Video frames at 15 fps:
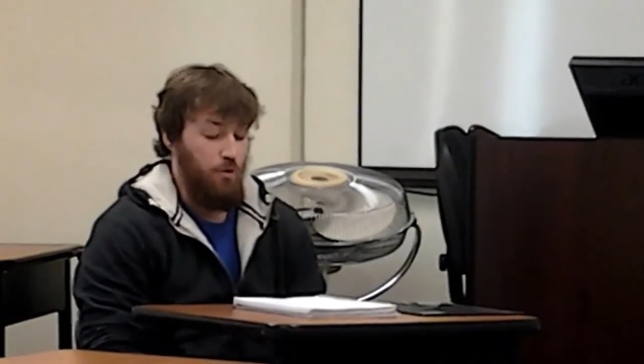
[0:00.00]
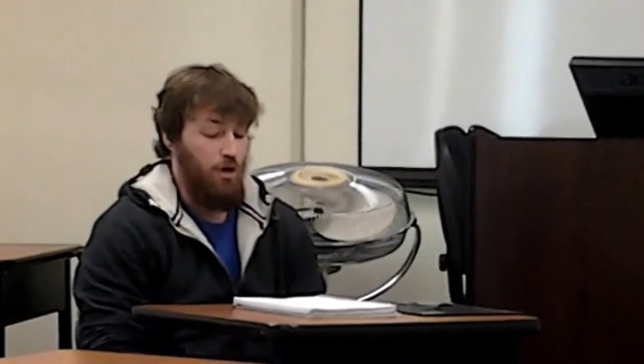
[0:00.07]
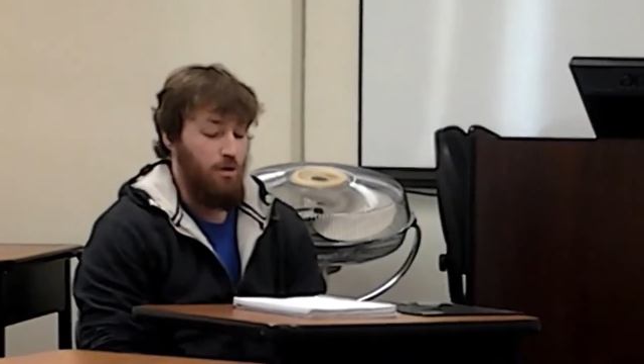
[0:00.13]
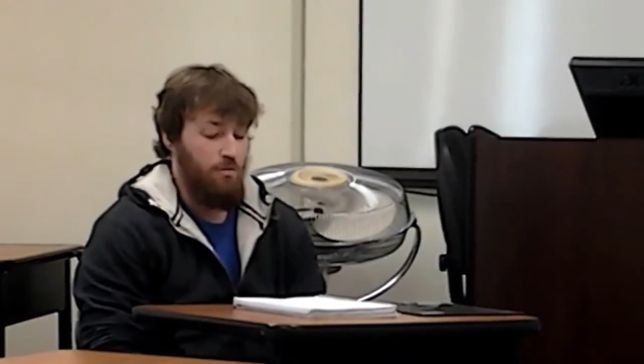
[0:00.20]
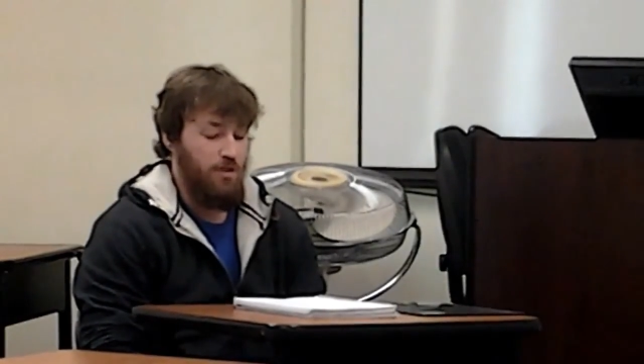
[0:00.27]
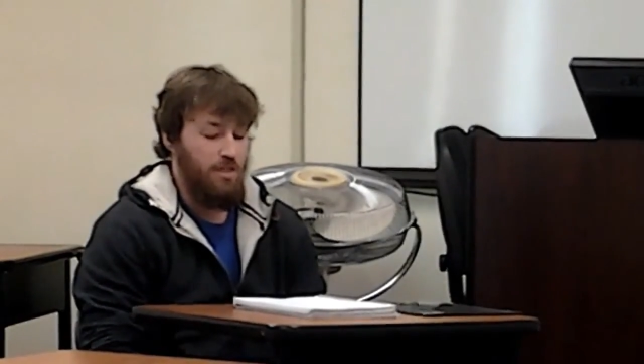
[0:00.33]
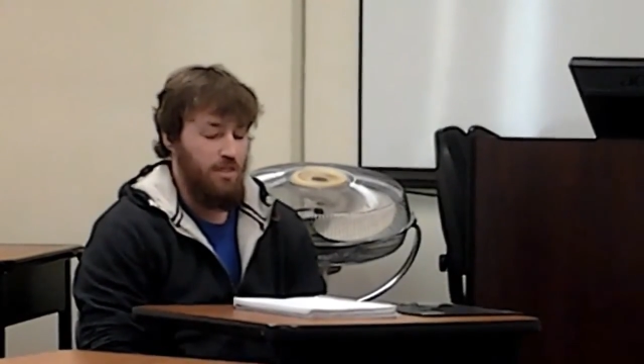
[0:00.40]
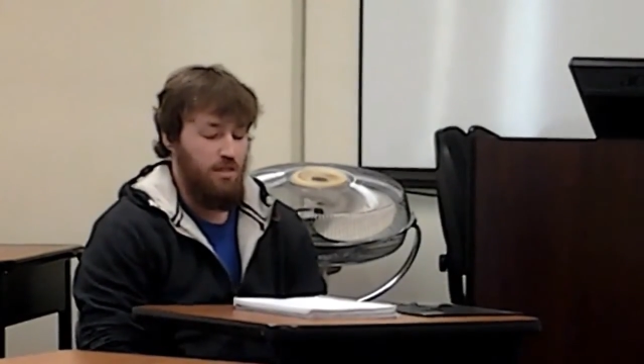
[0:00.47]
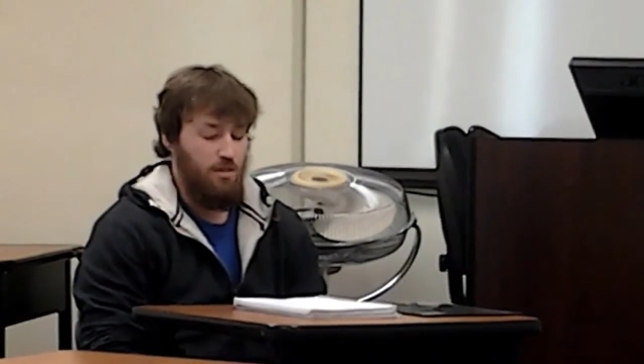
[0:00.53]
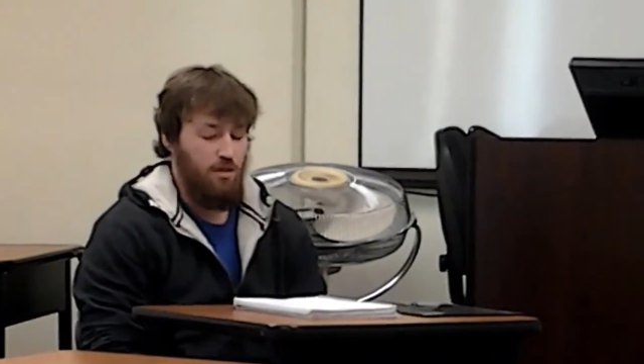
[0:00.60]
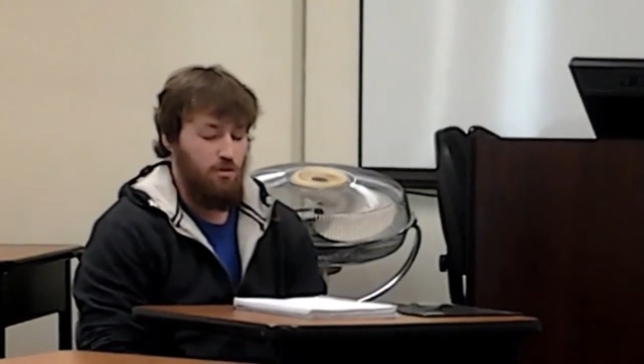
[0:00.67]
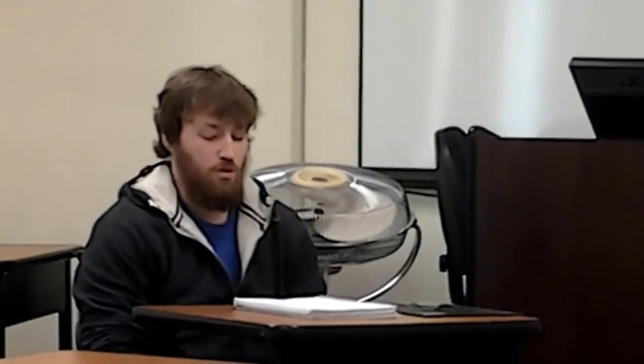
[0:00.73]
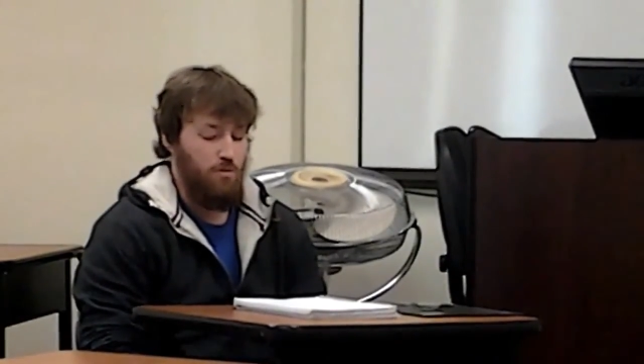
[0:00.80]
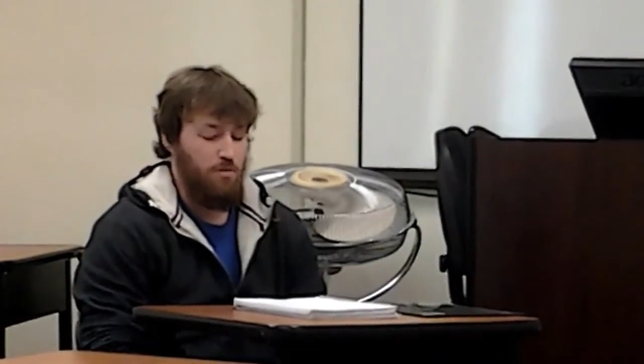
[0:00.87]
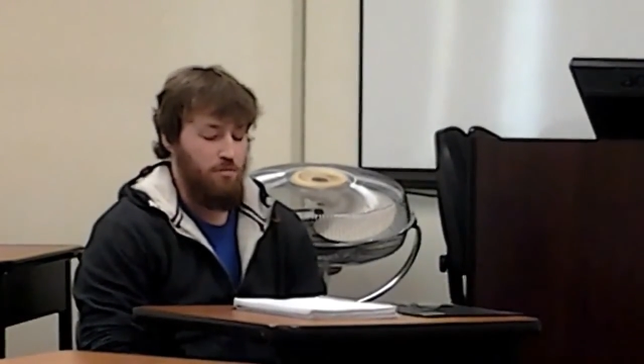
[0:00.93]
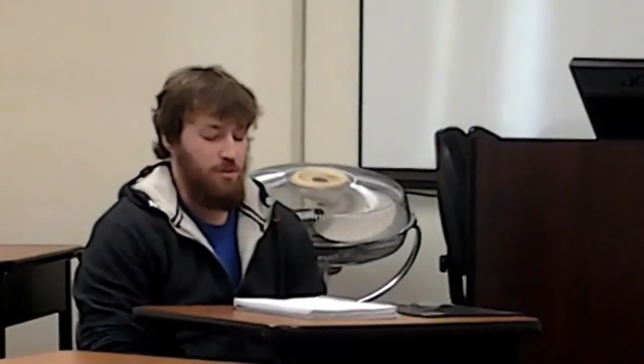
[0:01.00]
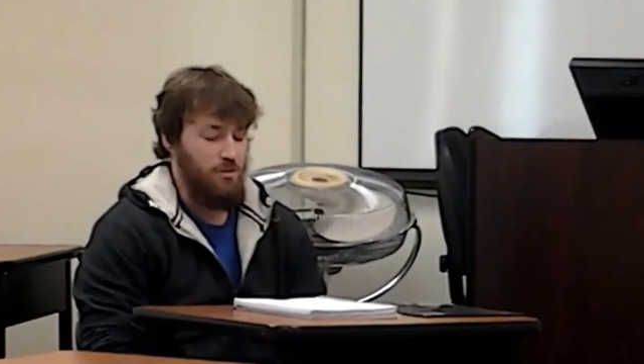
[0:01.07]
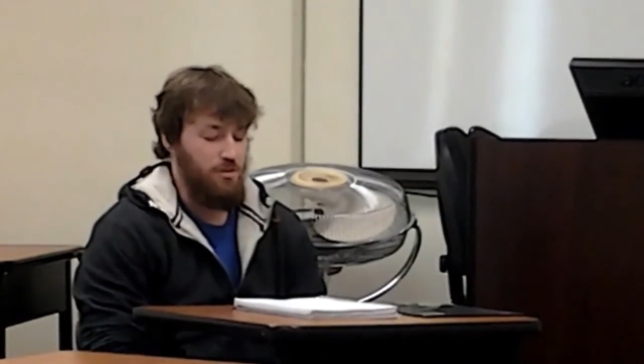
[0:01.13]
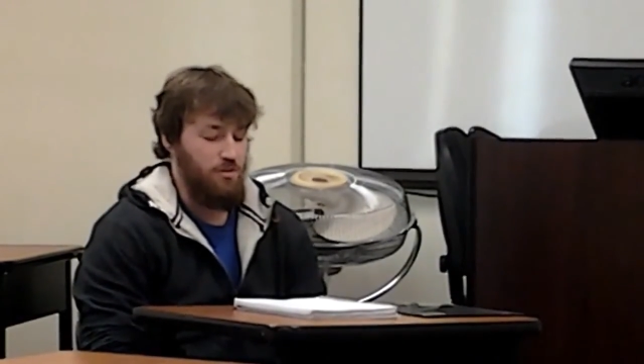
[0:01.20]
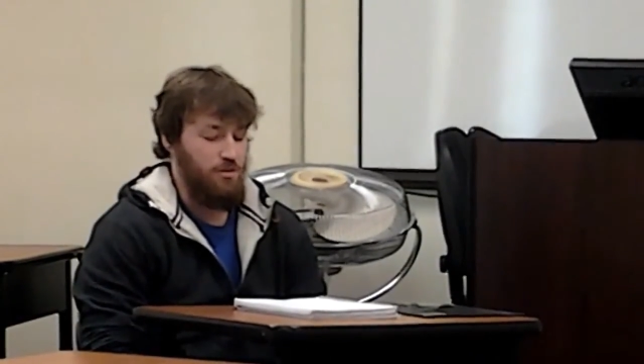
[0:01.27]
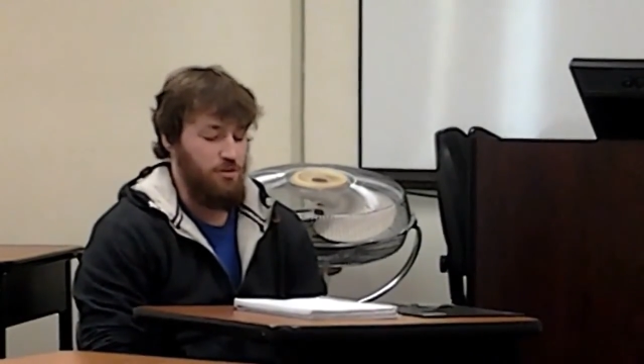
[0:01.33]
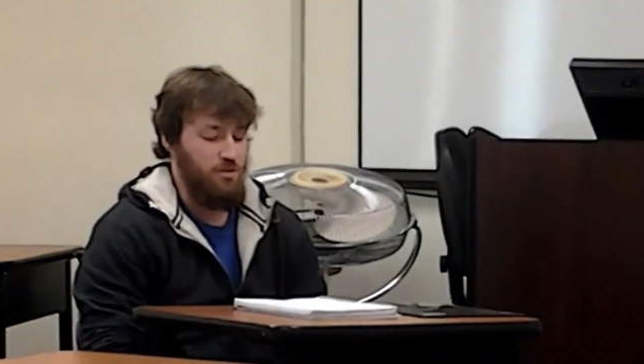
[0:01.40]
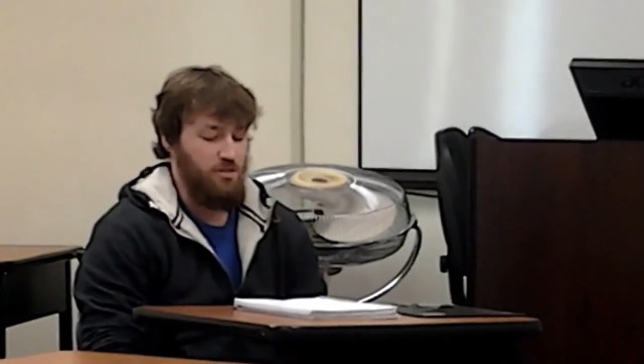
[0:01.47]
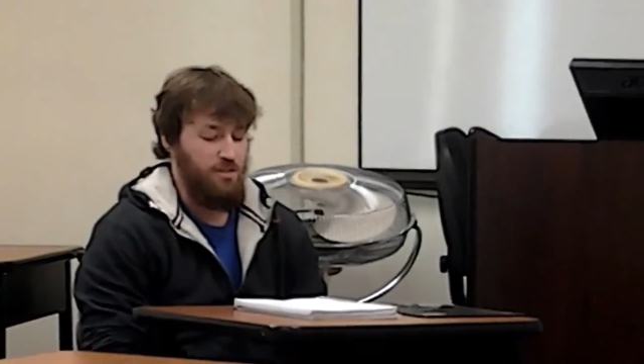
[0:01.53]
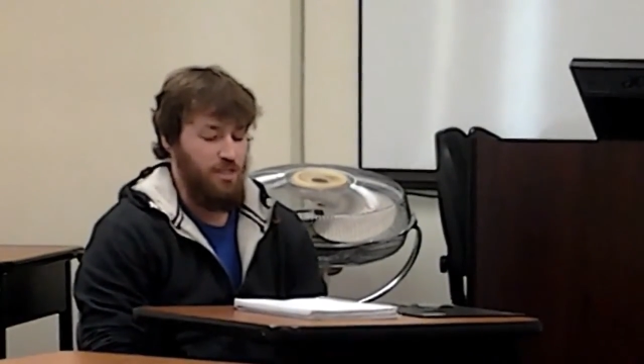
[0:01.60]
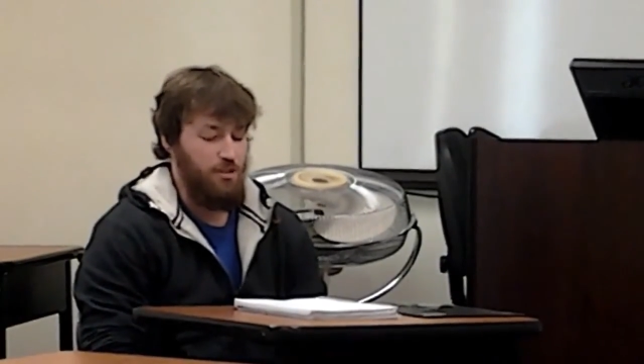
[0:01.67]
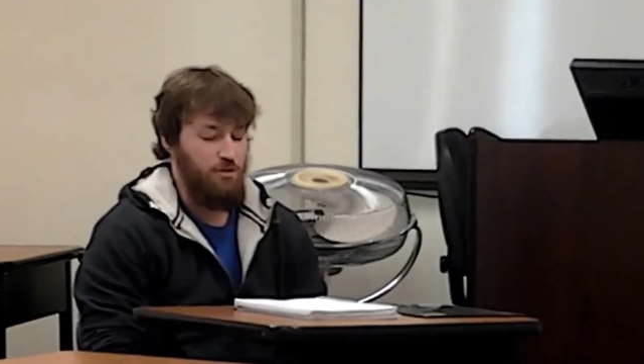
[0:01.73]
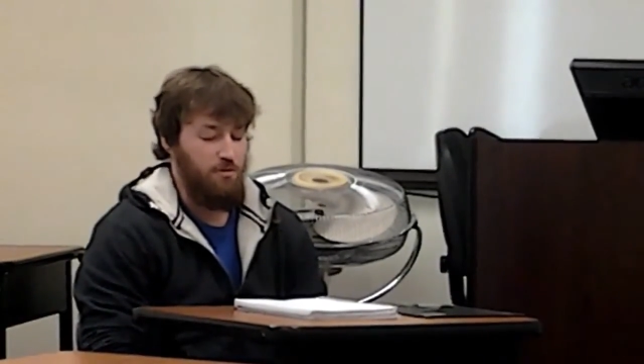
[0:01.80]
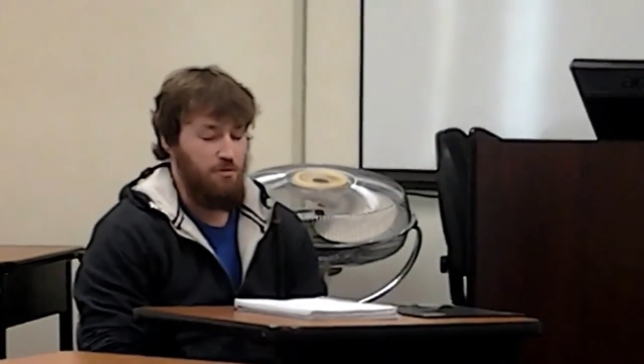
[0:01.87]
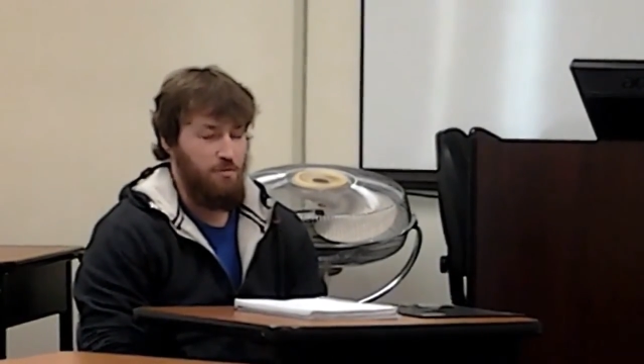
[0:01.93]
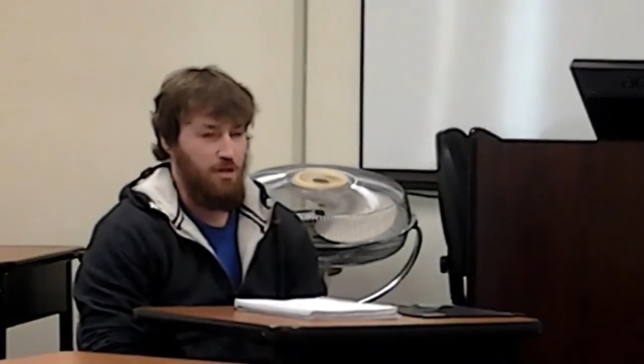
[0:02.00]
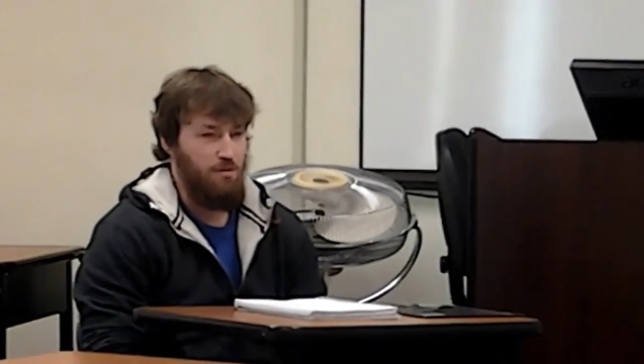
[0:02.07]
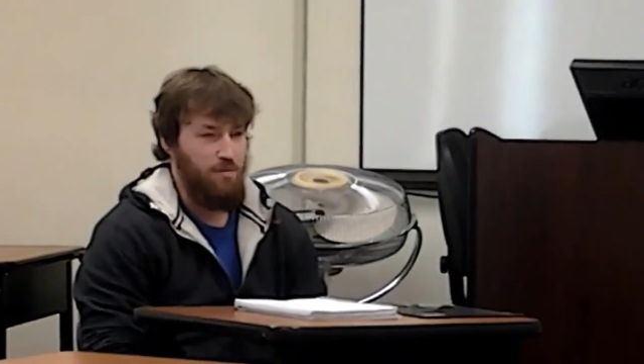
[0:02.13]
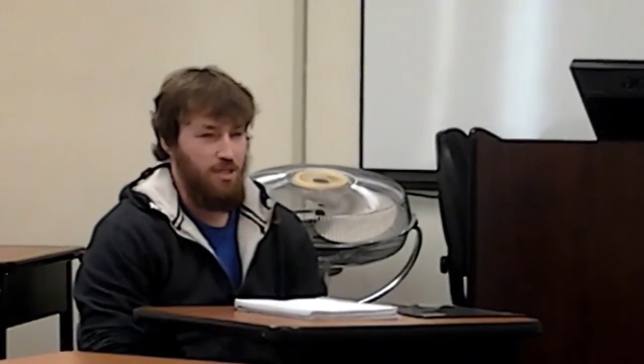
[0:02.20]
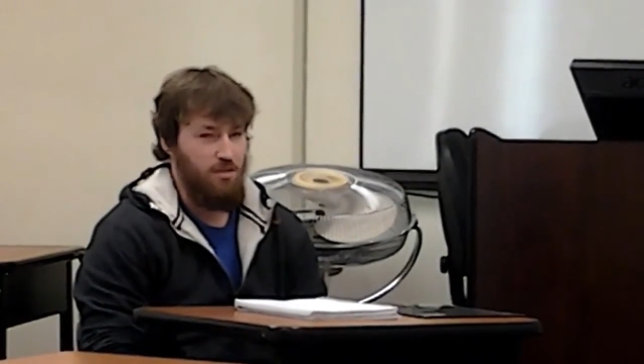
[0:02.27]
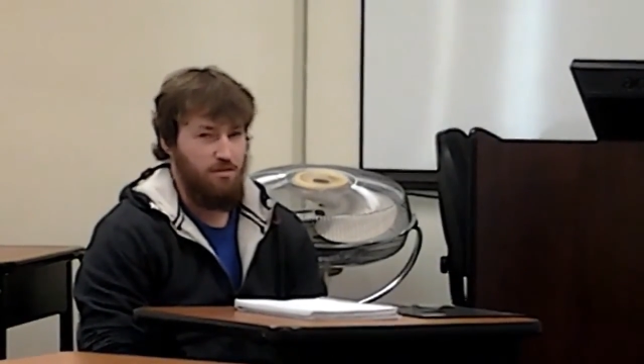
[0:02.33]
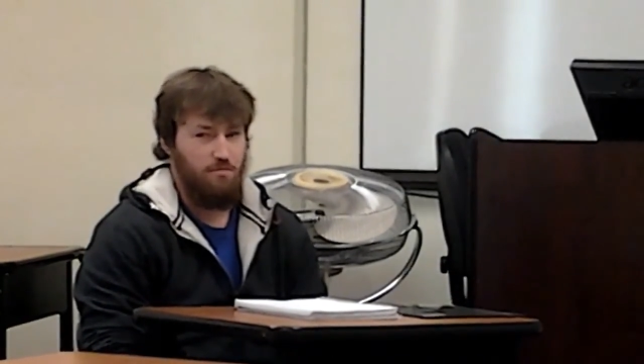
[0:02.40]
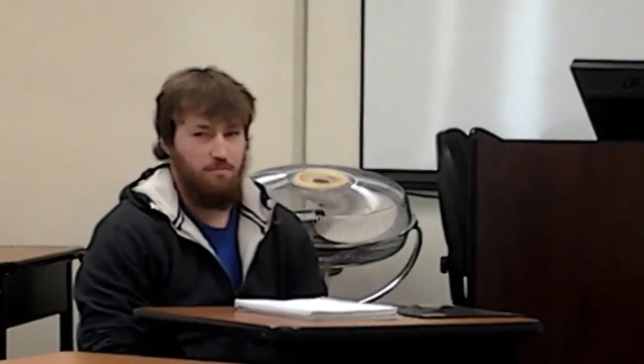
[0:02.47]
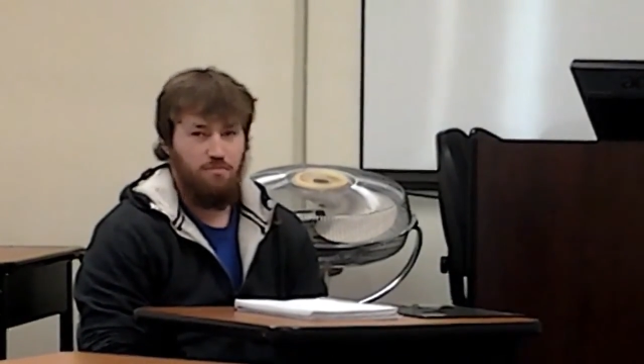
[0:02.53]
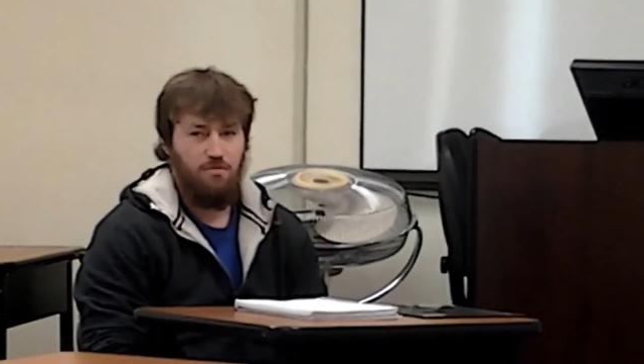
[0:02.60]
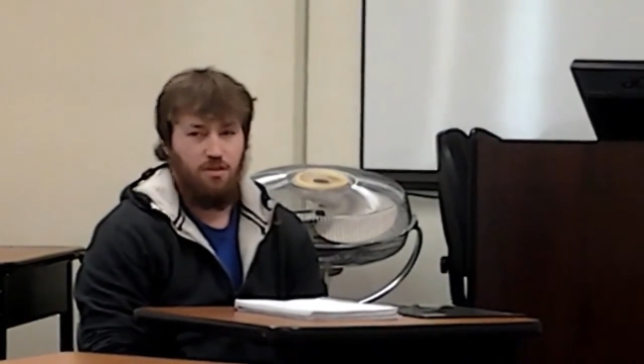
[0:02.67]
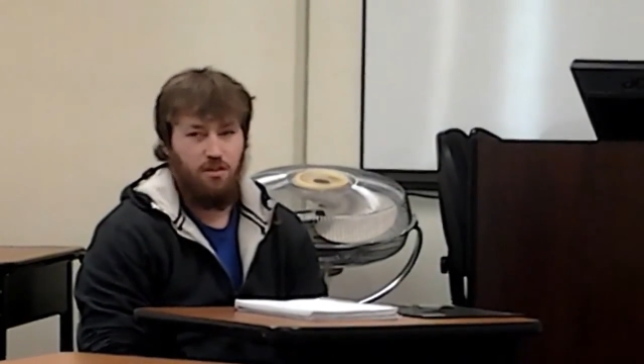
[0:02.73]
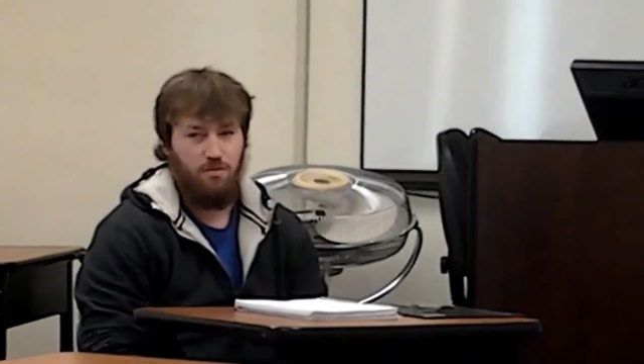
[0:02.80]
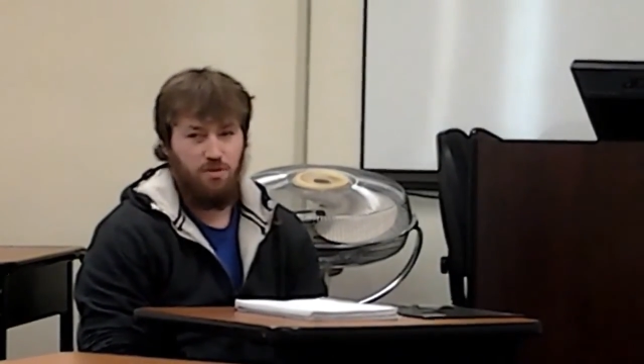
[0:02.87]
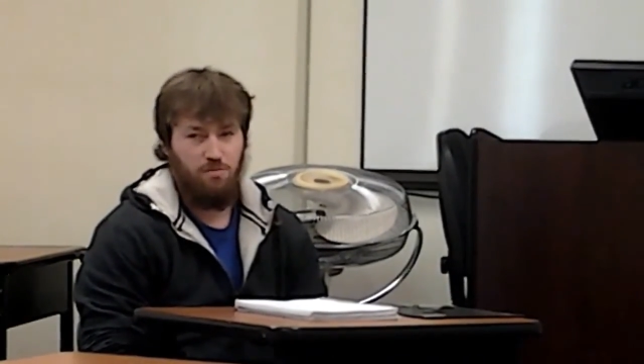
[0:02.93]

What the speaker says: But probably, Herman Munster is just daydreaming about being,